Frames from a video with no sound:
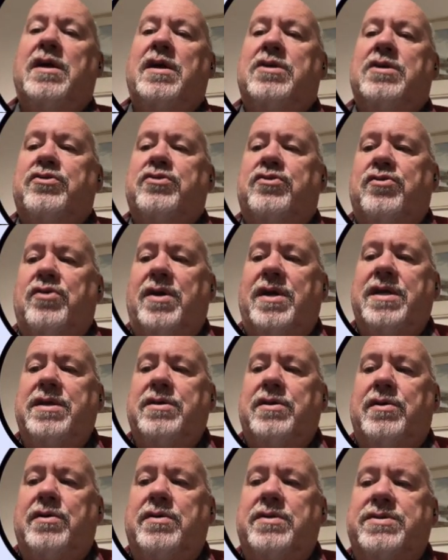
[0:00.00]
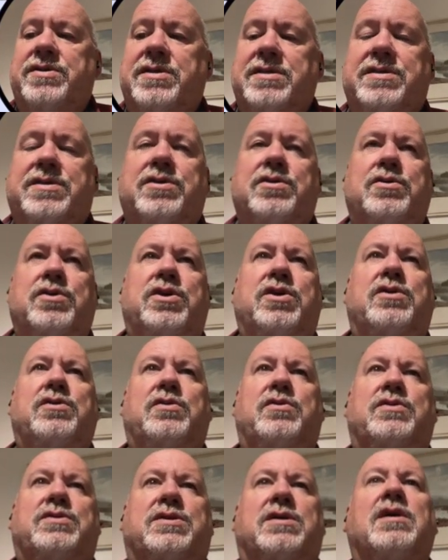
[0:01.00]
Try not to
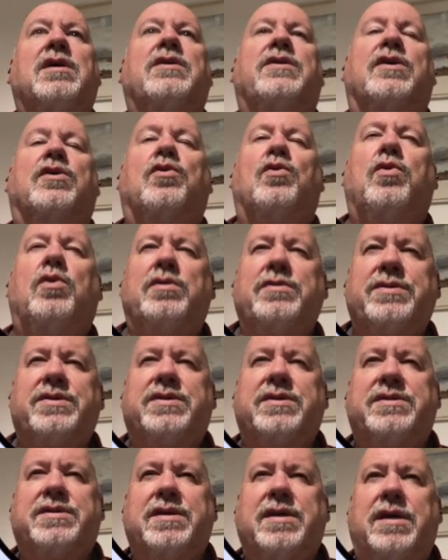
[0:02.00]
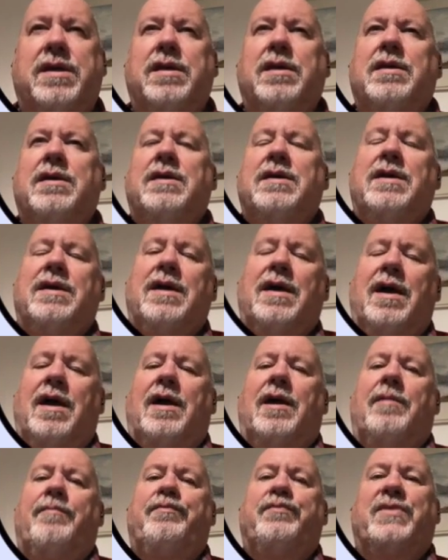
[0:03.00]
use the quantity
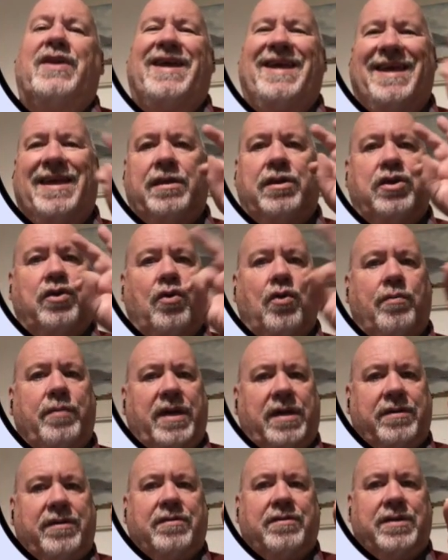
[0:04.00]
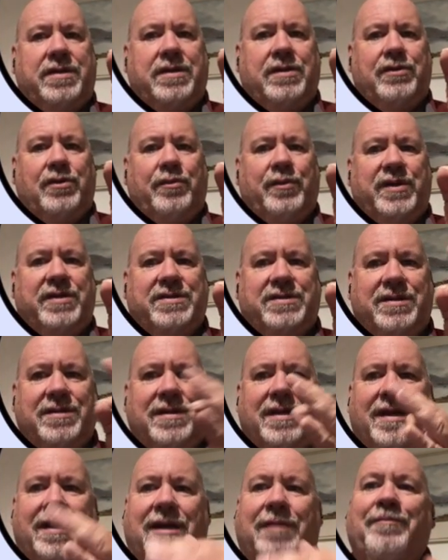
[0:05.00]
in your macroeconomics,
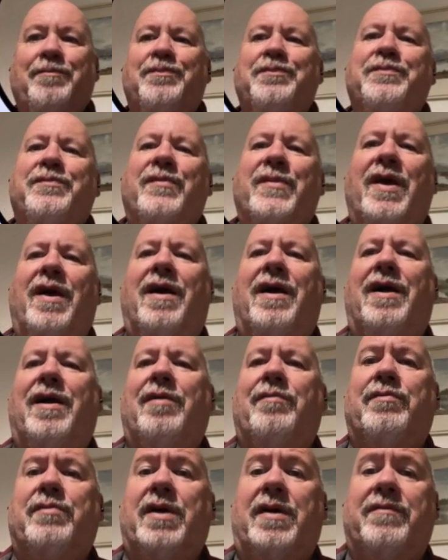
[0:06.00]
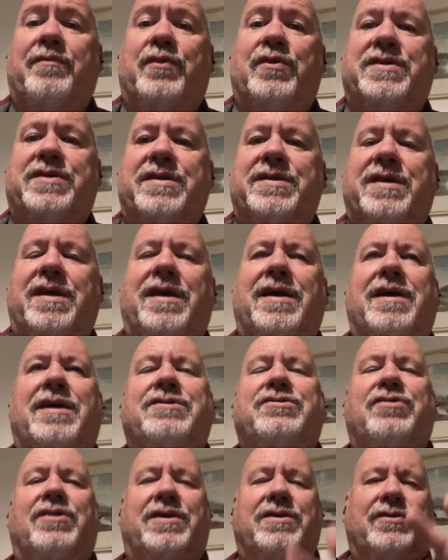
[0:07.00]
okay? I put it here,
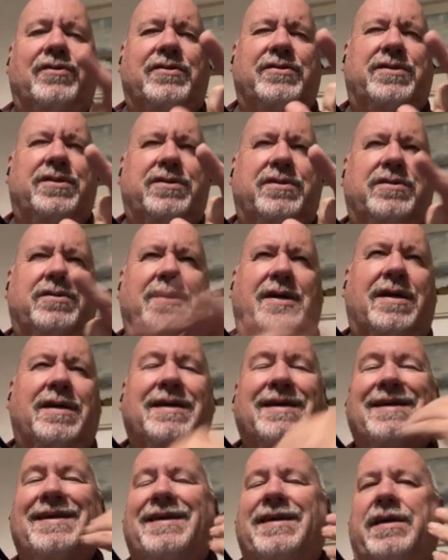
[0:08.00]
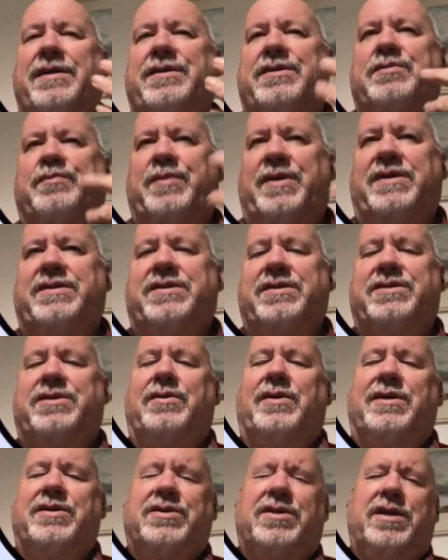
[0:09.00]
try not to do that. It is better to
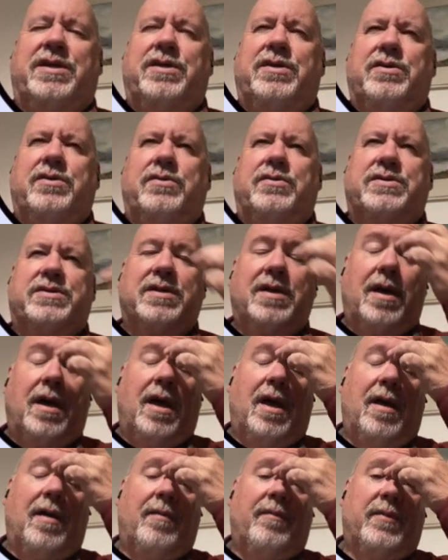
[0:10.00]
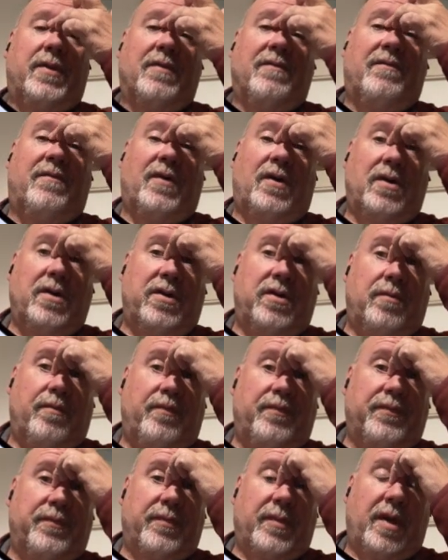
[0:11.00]
actually use the volume
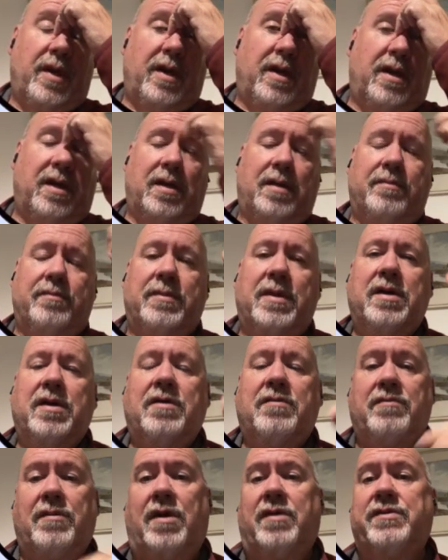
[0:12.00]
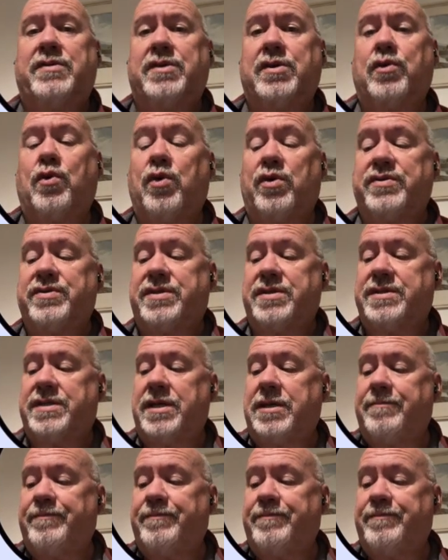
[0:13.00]
rather than the quantity,